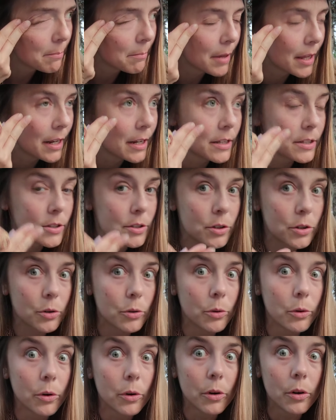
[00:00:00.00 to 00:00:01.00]

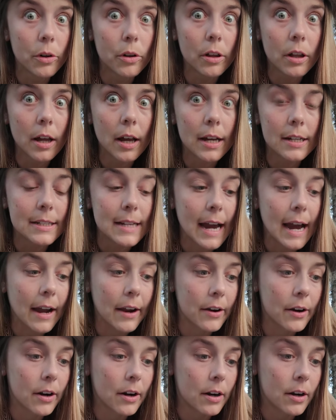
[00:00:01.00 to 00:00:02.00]
minuscule
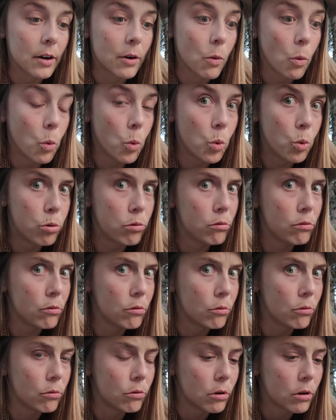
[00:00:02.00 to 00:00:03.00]
attacker.
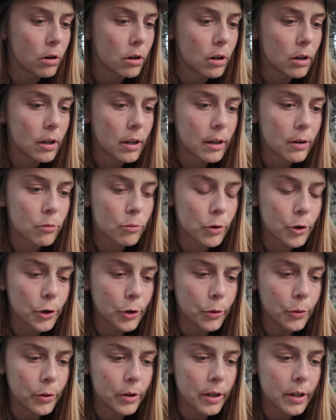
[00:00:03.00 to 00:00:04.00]
Whew,
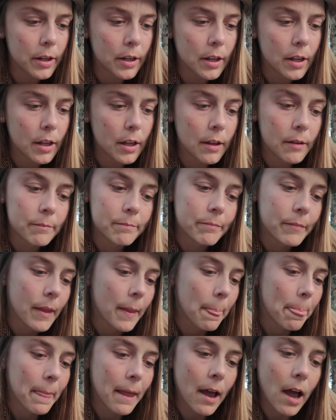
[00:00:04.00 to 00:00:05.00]
rude
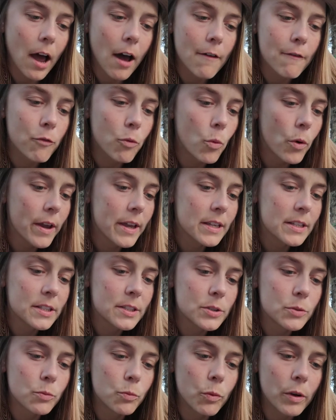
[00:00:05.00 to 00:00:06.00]
a
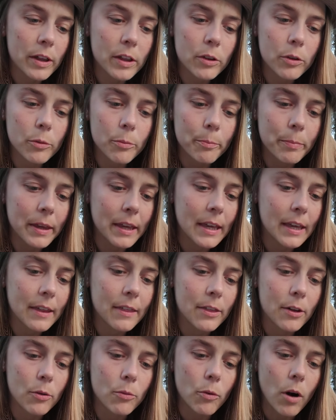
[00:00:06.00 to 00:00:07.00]
voice will be
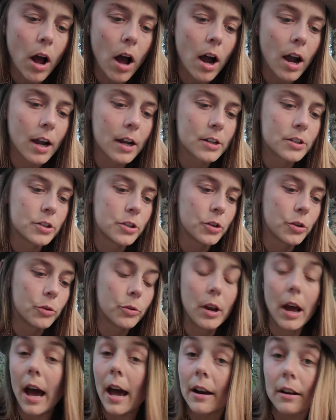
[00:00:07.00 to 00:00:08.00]
the rock
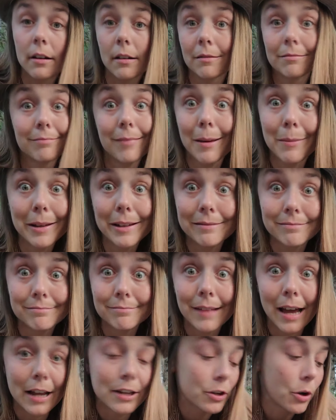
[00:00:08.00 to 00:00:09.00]
dude. I don't know. I mean,
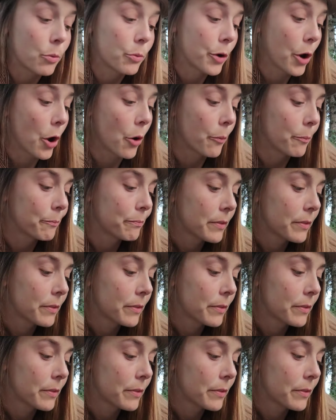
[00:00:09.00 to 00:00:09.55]
I don't know.